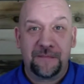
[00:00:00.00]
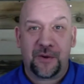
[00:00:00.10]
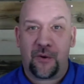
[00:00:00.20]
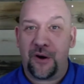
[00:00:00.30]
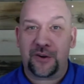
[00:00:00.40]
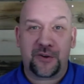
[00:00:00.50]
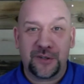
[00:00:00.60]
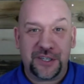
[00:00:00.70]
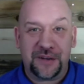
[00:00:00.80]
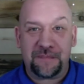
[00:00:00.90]
or on a cruise
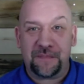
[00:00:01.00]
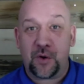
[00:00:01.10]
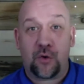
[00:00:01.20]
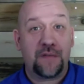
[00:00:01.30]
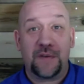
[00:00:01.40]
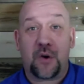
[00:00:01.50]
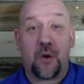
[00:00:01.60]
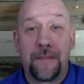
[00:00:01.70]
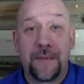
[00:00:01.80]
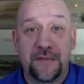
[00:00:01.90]
ship or even a
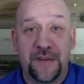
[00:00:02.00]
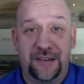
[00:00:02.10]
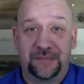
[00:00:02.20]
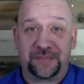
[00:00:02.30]
corporate event,